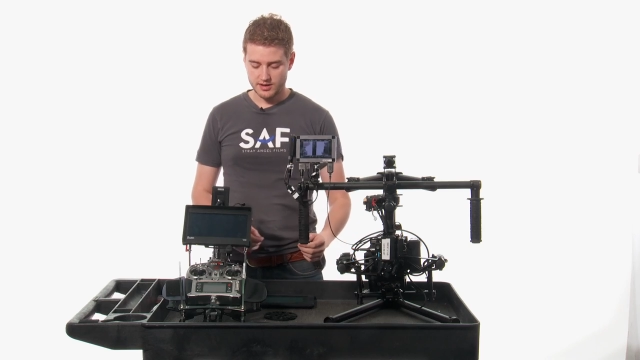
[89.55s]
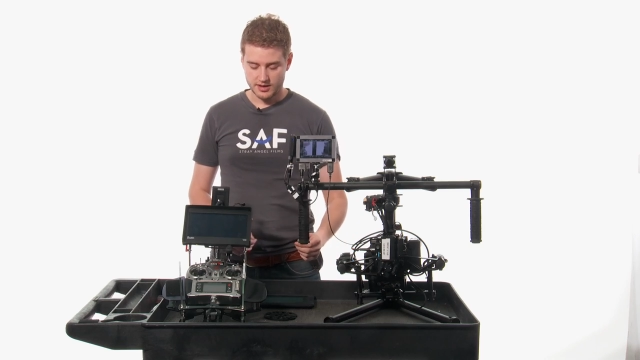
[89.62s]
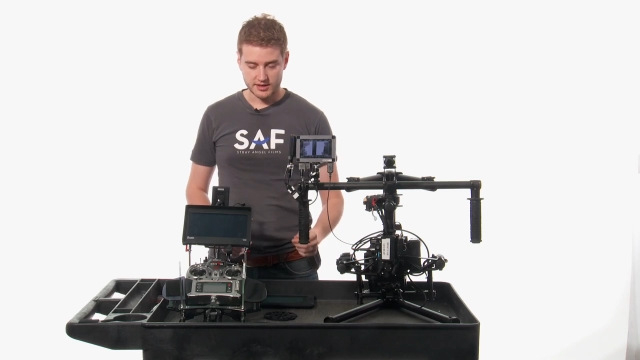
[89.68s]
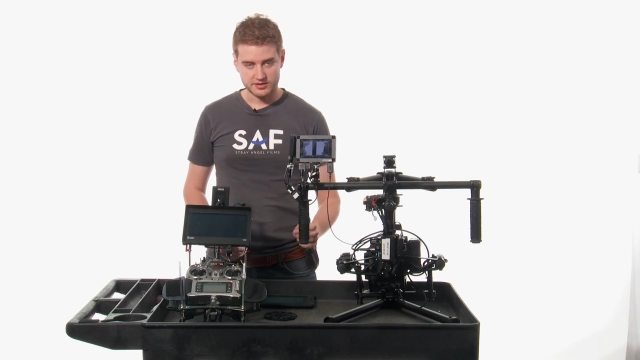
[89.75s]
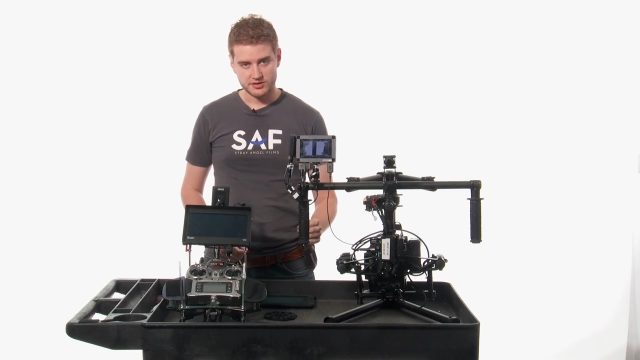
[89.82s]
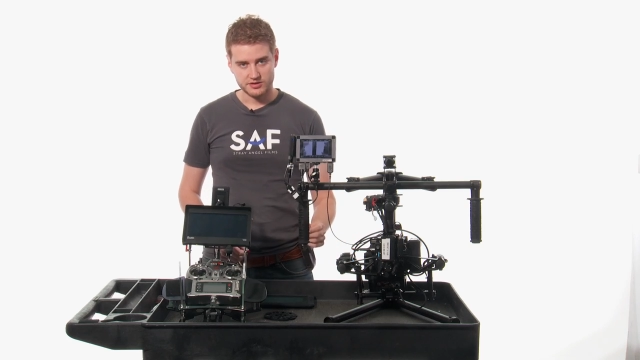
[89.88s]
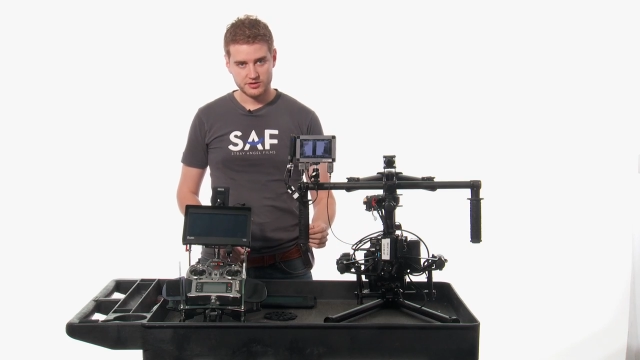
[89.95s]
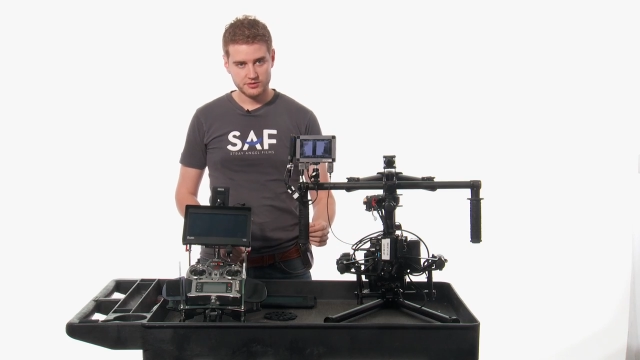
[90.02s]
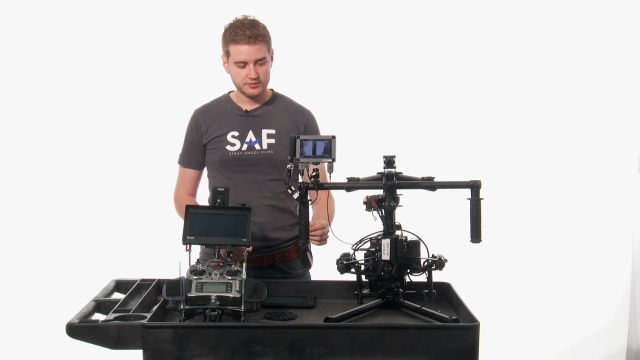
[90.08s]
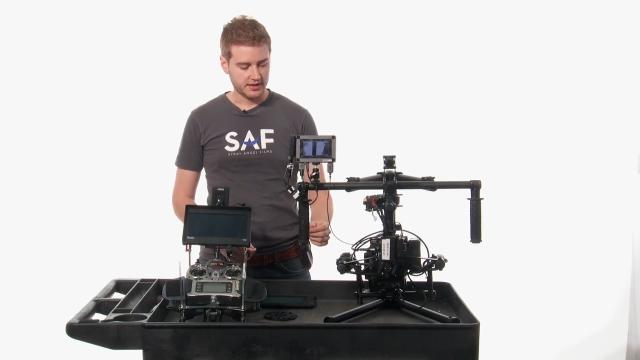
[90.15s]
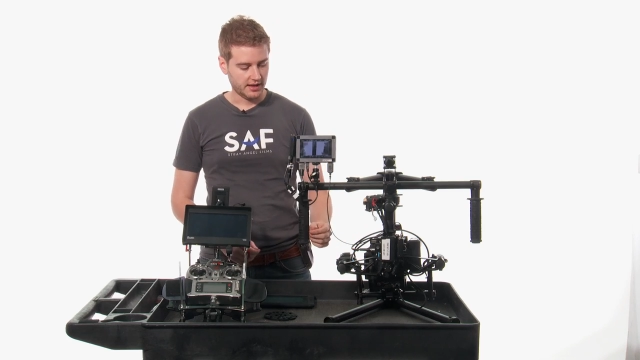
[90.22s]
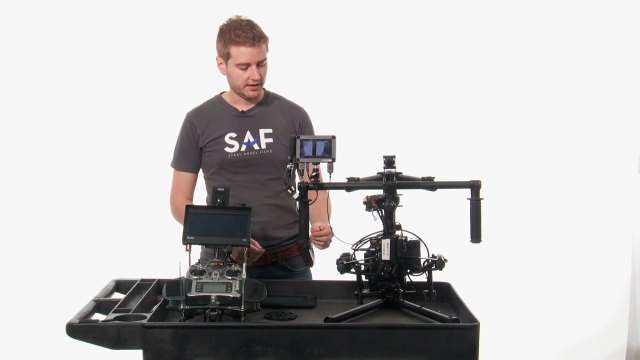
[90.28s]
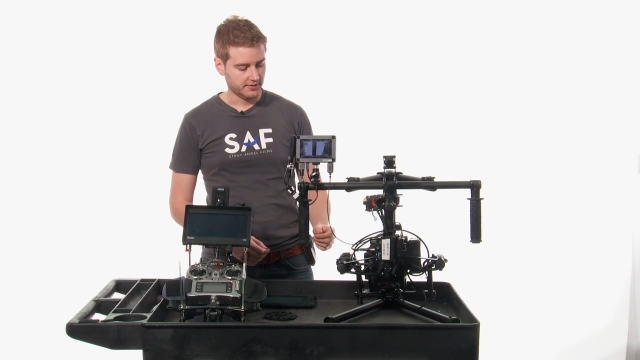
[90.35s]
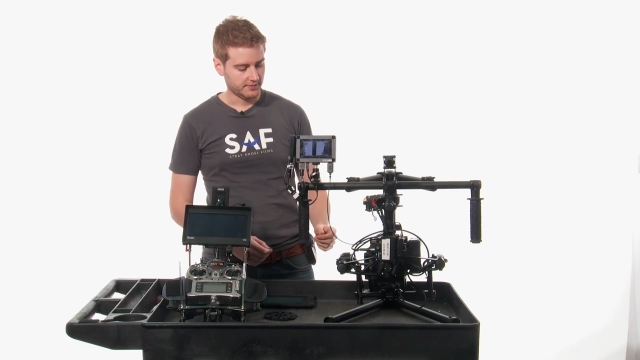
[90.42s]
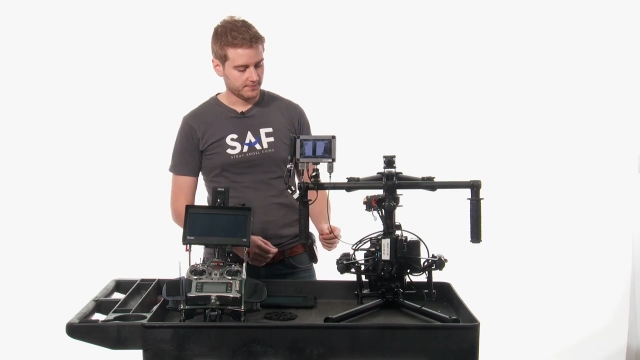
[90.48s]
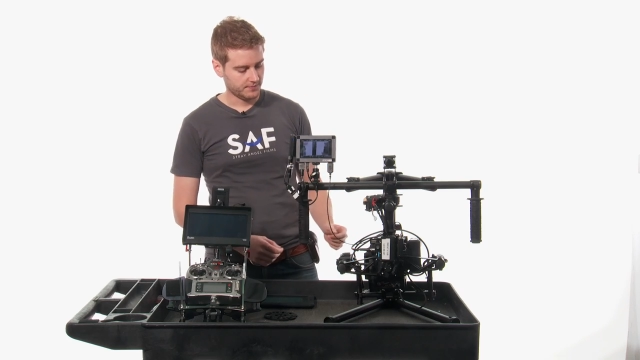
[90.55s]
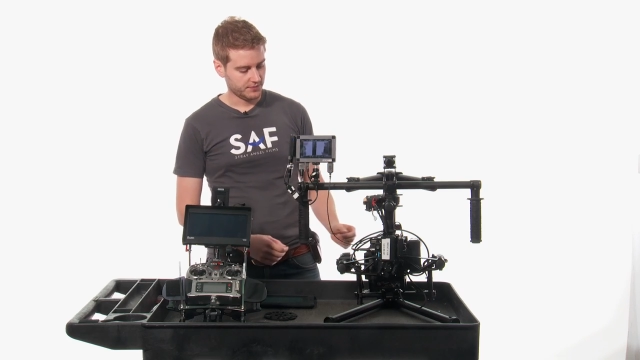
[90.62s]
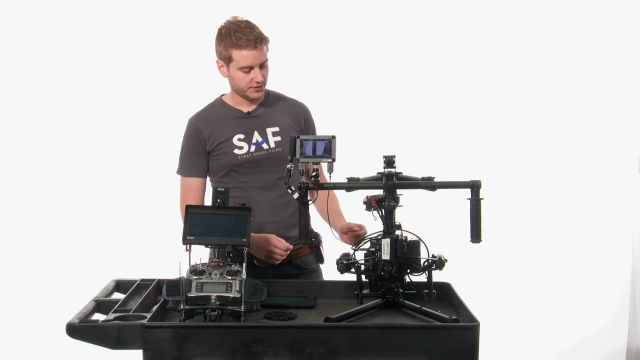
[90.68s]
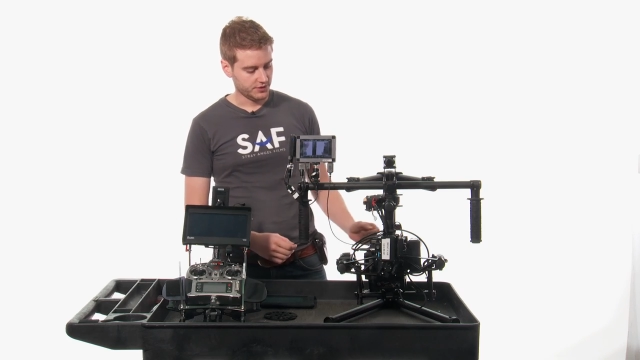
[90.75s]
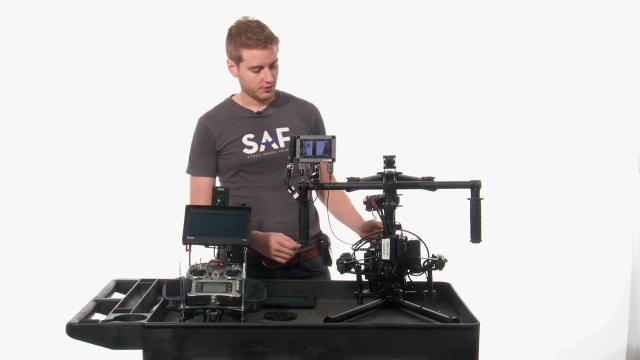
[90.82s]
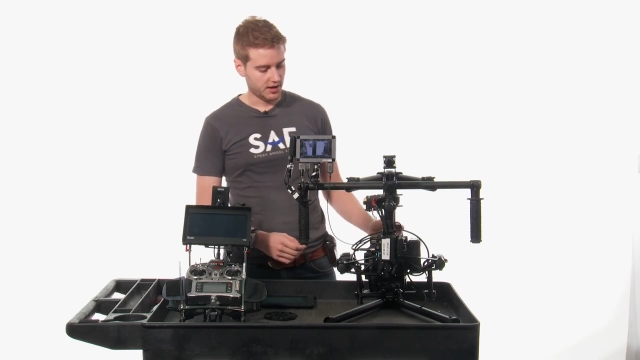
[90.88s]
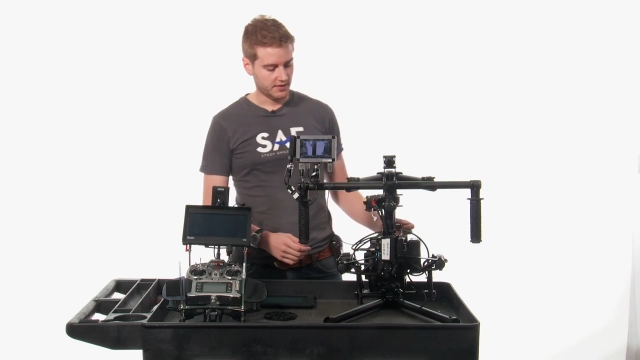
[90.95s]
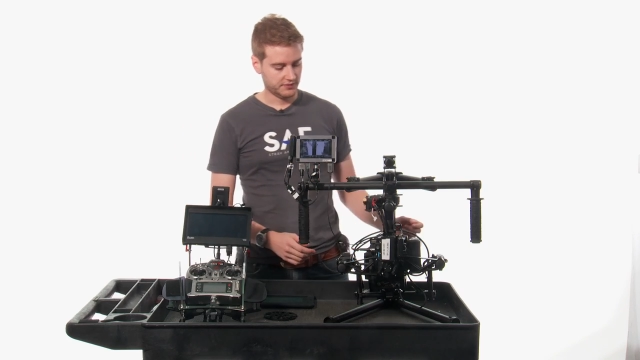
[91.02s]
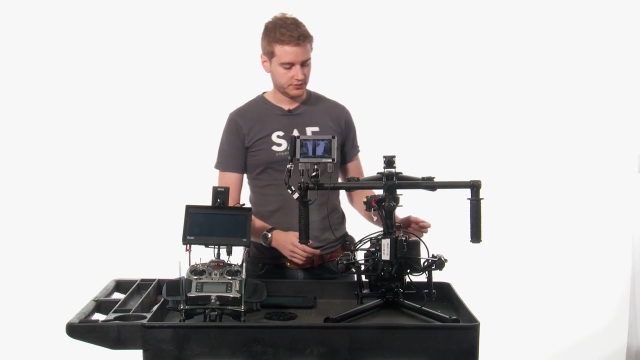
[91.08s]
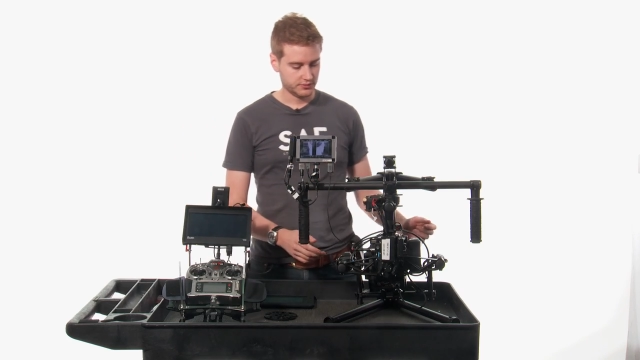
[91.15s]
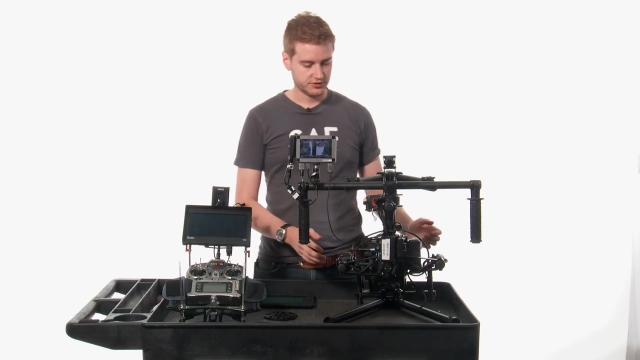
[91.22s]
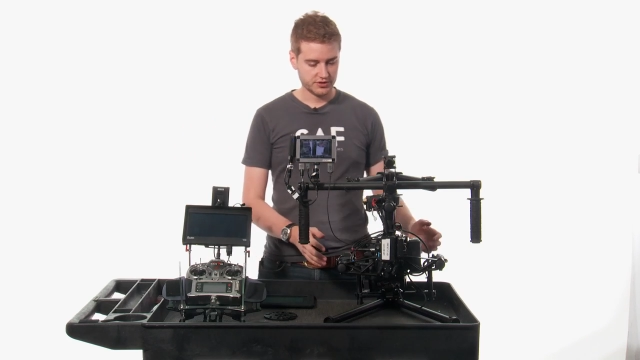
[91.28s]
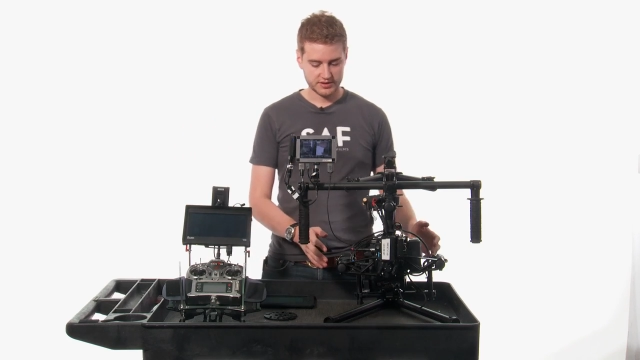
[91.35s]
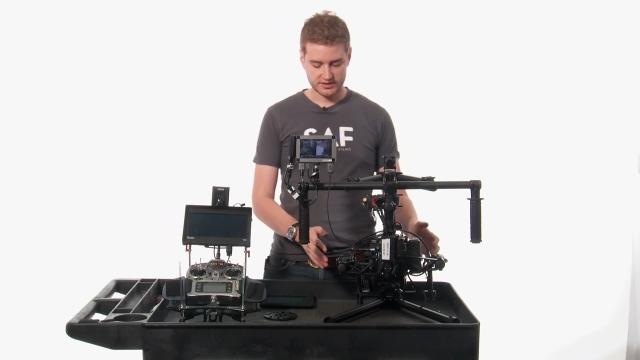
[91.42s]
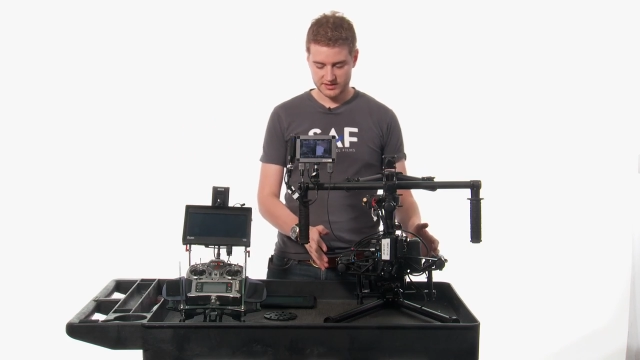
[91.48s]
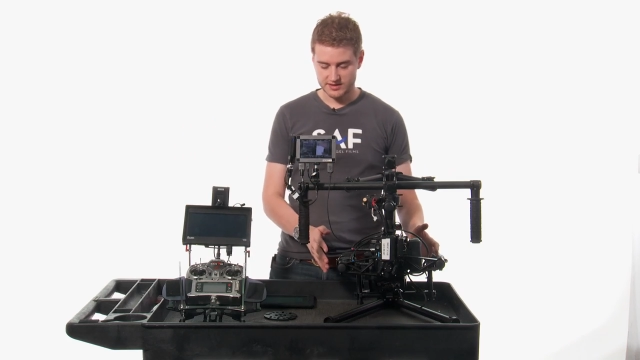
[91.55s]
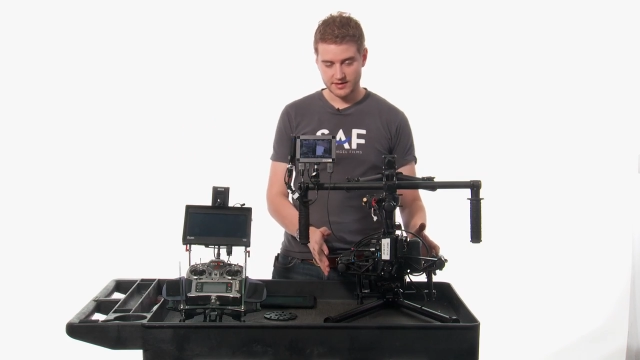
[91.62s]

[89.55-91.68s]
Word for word: And to do that, you have to adjust